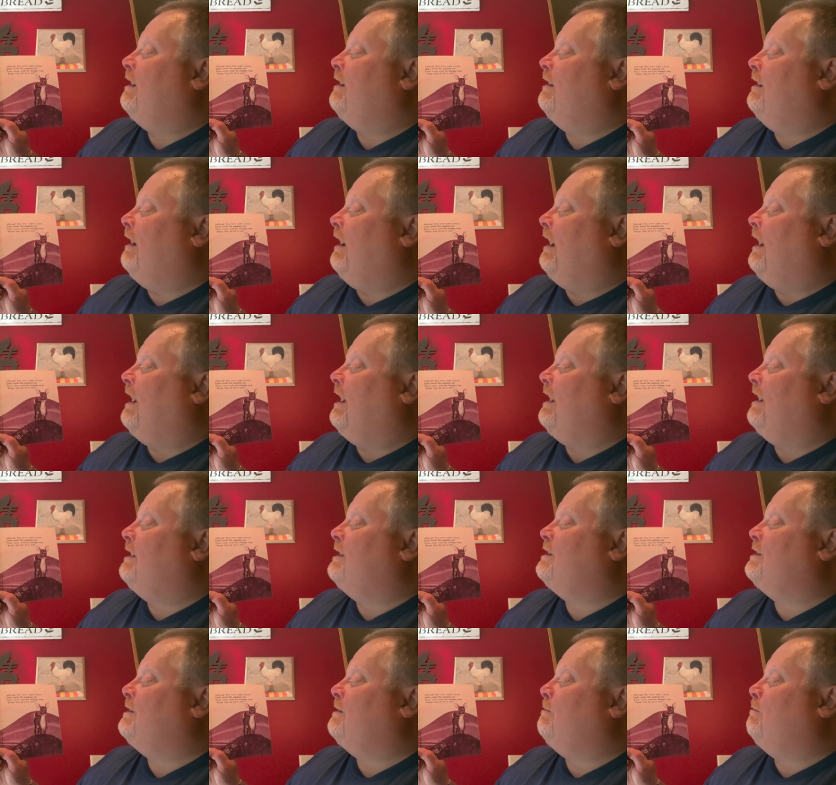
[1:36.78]

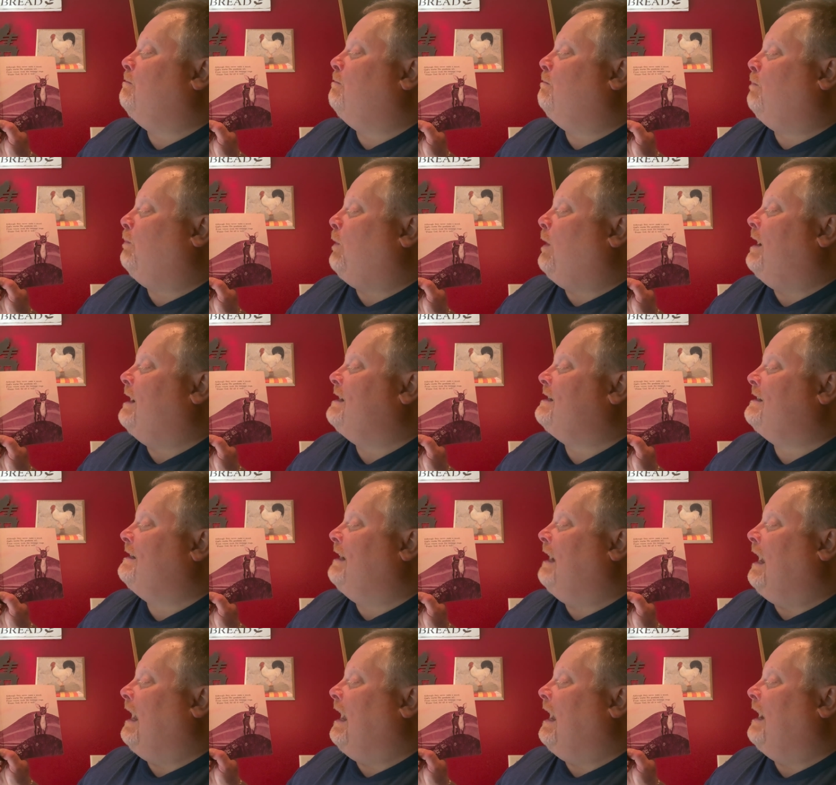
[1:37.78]
God, praise
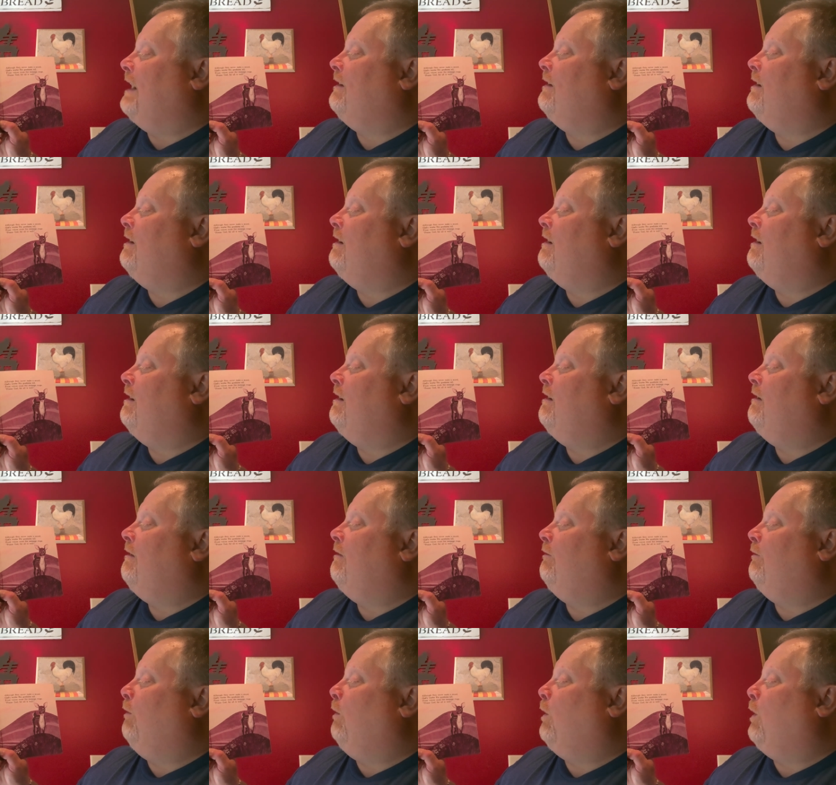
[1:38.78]
God,
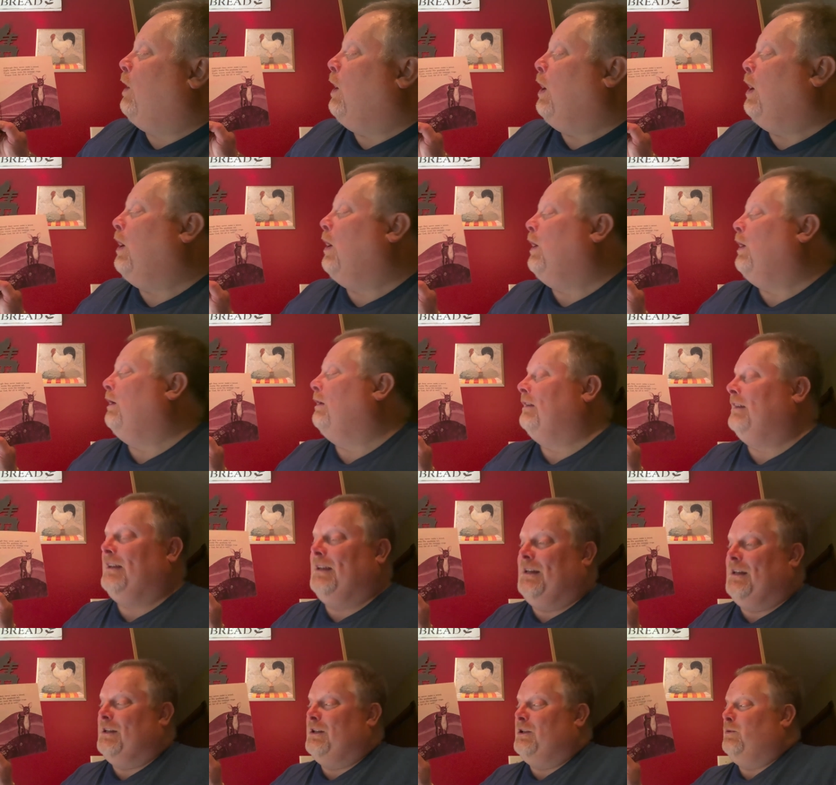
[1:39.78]
for all
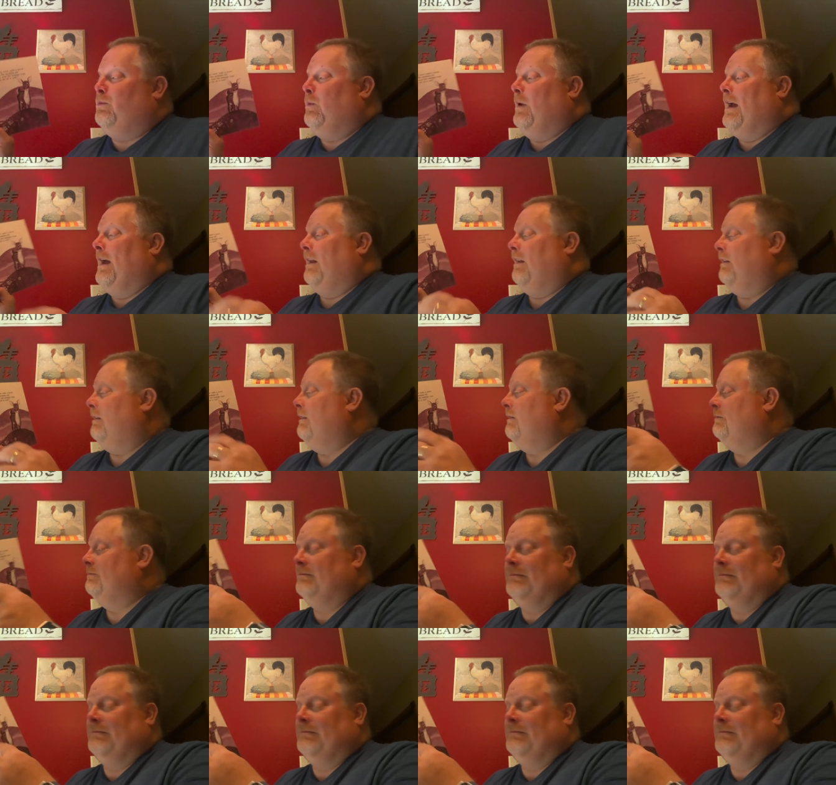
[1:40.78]
is well.